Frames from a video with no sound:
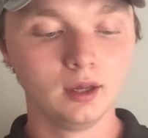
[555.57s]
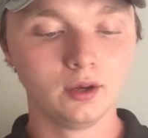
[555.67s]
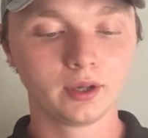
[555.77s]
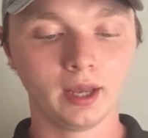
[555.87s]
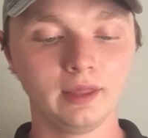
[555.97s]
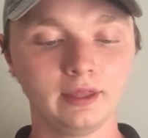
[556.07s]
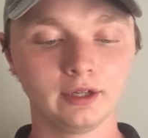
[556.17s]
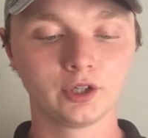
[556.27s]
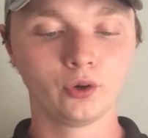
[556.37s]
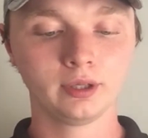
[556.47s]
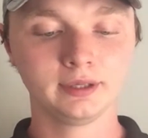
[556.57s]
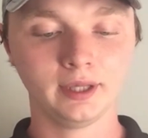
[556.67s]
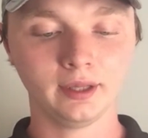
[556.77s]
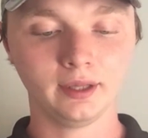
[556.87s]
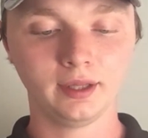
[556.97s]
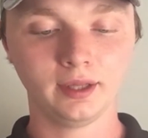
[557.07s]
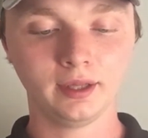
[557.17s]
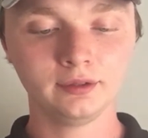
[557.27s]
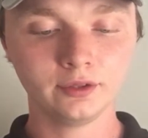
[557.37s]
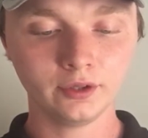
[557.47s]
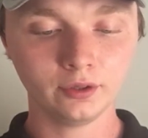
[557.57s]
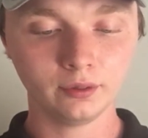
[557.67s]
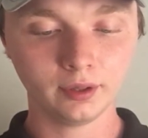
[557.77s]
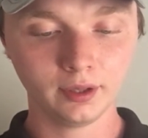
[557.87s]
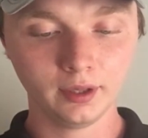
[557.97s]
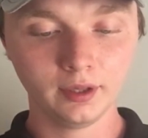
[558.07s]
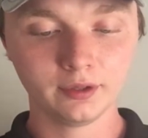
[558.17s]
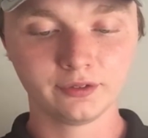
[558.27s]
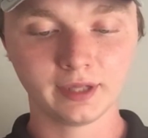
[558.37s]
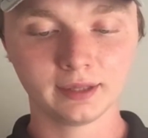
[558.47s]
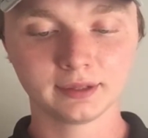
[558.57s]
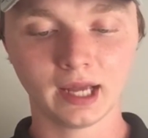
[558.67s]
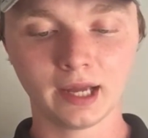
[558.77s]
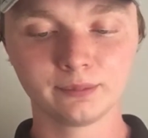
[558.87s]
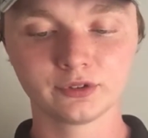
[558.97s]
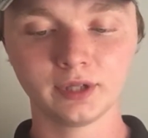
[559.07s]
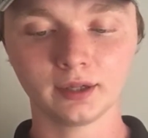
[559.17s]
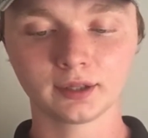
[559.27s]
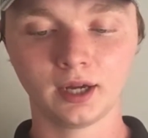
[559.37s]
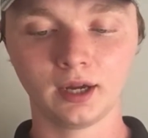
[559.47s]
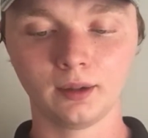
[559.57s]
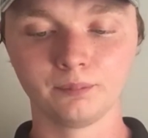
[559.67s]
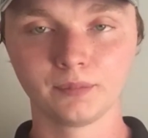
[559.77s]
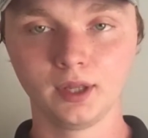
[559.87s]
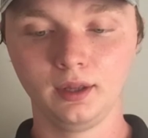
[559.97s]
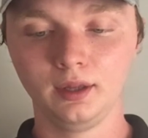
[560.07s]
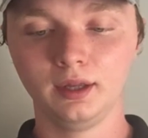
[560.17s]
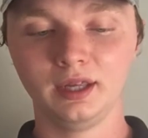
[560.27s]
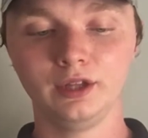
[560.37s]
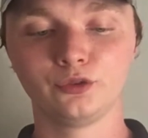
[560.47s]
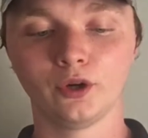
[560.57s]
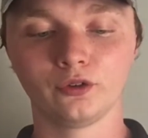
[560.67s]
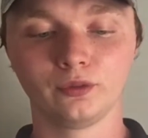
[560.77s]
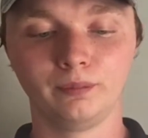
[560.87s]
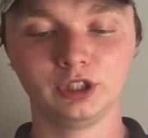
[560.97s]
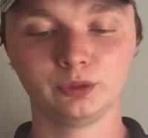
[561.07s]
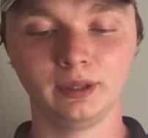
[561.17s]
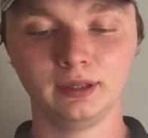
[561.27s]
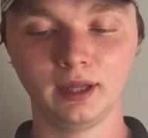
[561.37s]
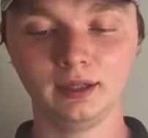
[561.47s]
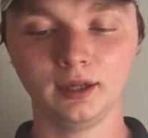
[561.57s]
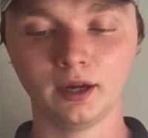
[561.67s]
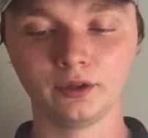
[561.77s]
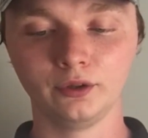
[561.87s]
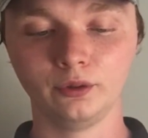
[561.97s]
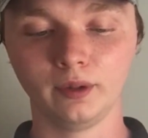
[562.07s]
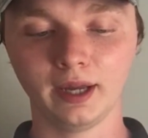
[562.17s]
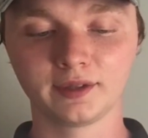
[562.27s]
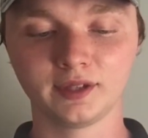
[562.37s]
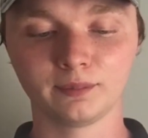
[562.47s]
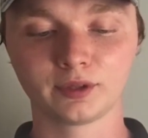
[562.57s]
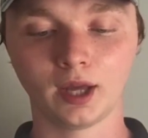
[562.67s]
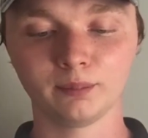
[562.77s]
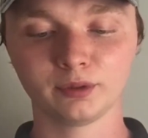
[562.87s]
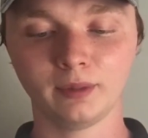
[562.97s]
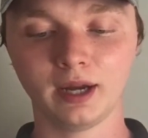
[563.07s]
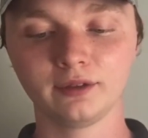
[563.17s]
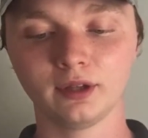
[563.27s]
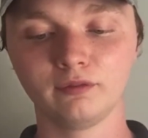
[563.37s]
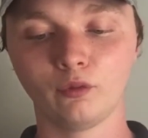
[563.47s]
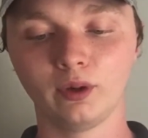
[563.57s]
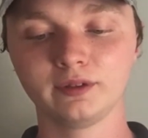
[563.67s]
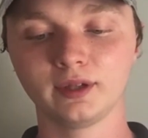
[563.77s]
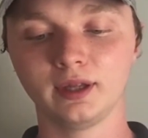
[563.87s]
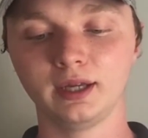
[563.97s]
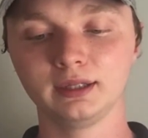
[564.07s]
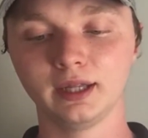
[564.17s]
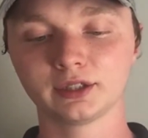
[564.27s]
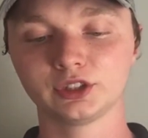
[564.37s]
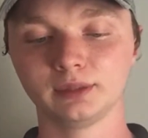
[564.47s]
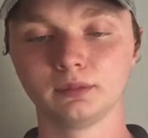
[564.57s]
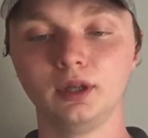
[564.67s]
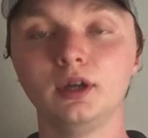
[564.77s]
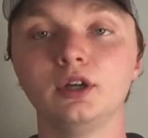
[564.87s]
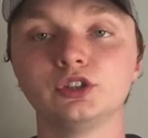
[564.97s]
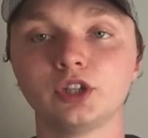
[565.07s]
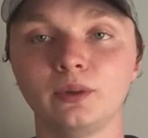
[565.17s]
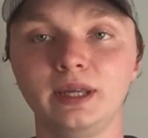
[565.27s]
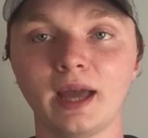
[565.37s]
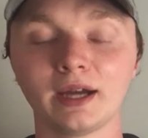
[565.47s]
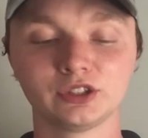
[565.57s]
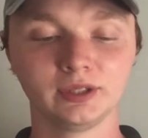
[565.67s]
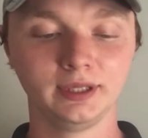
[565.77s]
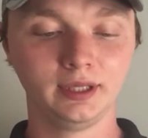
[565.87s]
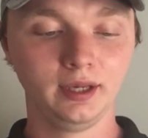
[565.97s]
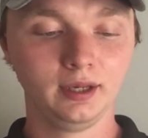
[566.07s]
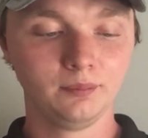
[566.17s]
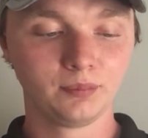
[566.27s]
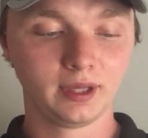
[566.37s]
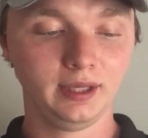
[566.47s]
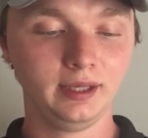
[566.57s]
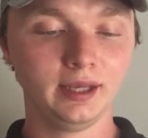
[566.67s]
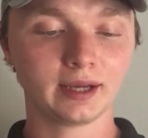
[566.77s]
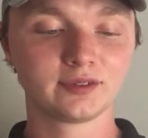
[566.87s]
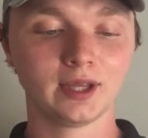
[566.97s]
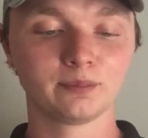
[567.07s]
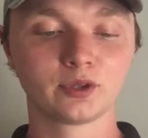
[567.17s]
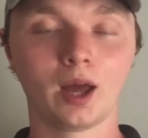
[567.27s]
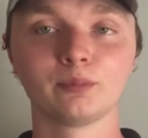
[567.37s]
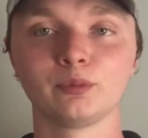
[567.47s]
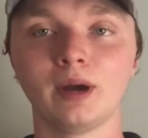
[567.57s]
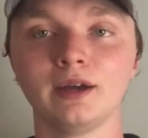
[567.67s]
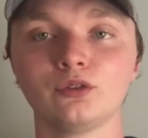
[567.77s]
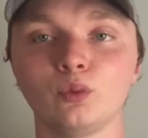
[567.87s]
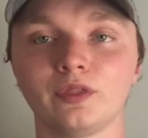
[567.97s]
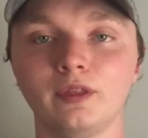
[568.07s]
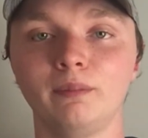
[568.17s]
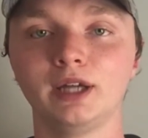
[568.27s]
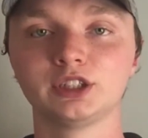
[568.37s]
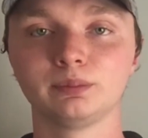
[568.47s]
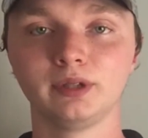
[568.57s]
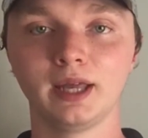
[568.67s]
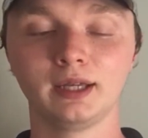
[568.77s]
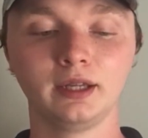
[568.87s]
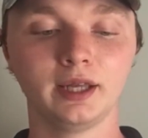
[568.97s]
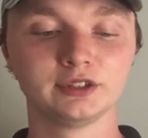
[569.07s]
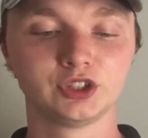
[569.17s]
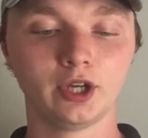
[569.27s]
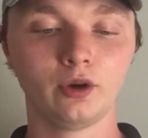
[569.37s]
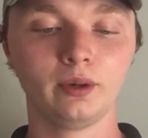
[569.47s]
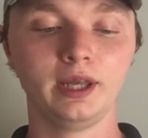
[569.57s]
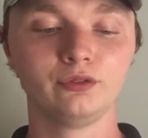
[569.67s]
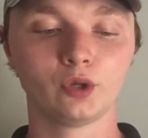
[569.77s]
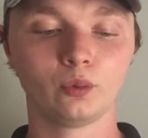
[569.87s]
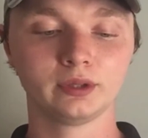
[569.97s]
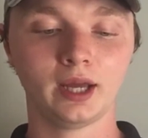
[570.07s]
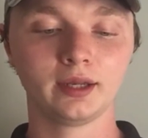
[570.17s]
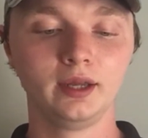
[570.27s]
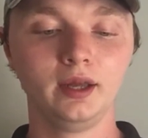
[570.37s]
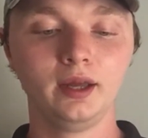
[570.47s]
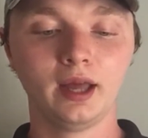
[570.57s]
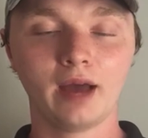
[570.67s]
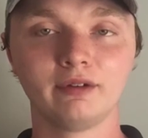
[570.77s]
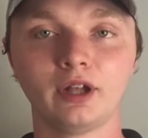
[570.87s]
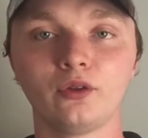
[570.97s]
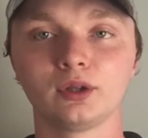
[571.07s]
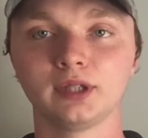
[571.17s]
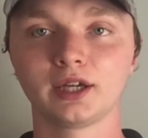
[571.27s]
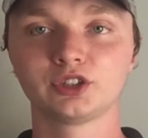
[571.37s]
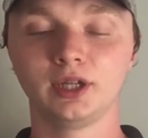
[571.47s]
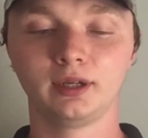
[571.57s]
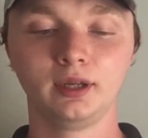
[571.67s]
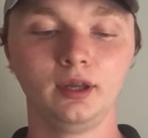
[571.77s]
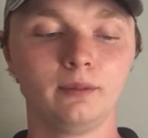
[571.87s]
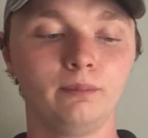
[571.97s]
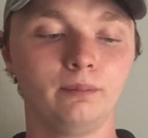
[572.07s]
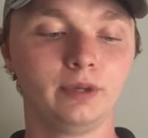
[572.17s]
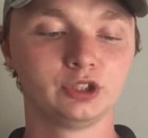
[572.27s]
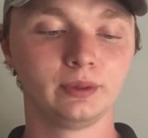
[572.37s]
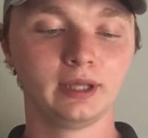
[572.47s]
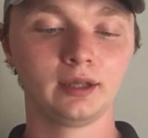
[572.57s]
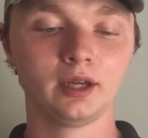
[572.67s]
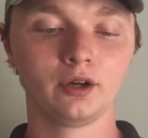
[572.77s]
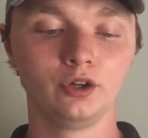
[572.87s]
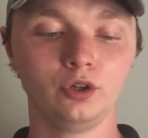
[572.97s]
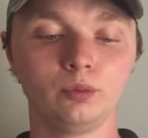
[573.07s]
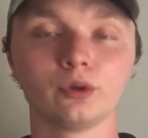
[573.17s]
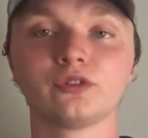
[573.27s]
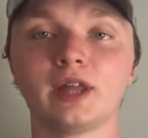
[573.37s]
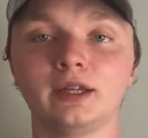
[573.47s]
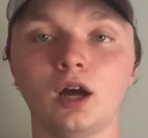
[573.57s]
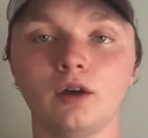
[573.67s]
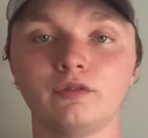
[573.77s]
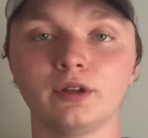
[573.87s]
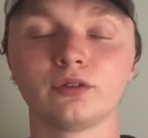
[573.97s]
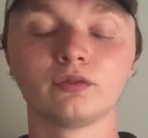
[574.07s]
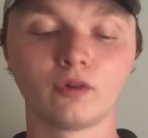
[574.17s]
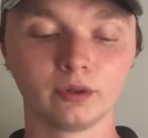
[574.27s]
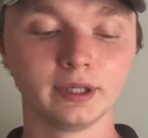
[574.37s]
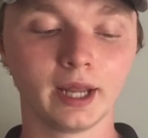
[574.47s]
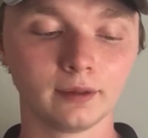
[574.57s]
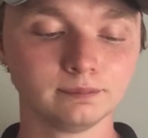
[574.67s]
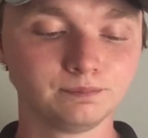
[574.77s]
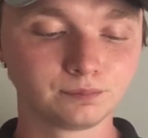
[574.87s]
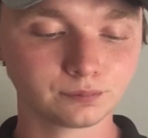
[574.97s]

Okay, and then according to HinduStandTimes.com, Israel's Benjamin Netanyahu accepts compromise, avoids election. So he accepts compromise with the budget plan, and so Israel will not have another election. Benjamin Netanyahu will stay in office for now.